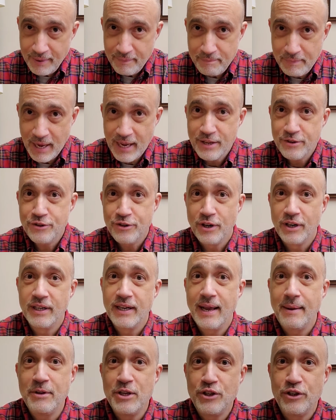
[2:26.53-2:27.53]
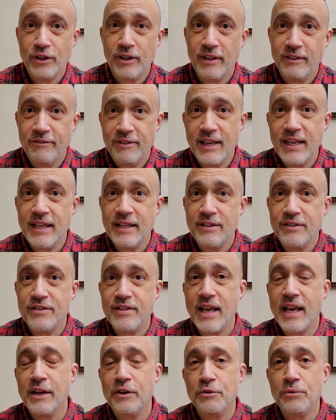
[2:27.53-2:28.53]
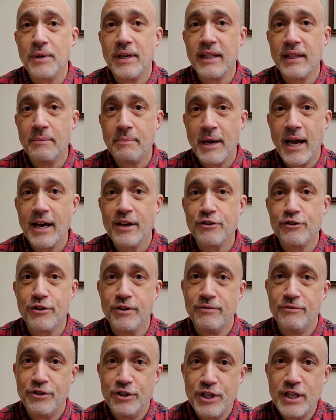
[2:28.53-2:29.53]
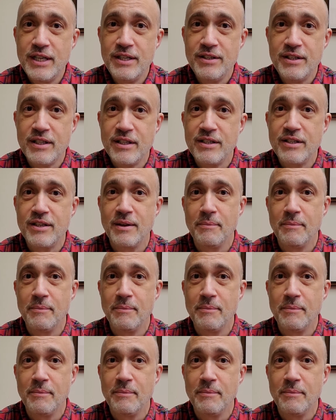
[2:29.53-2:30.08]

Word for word: based on Amy Jill Levine's Entering the Passion of Jesus,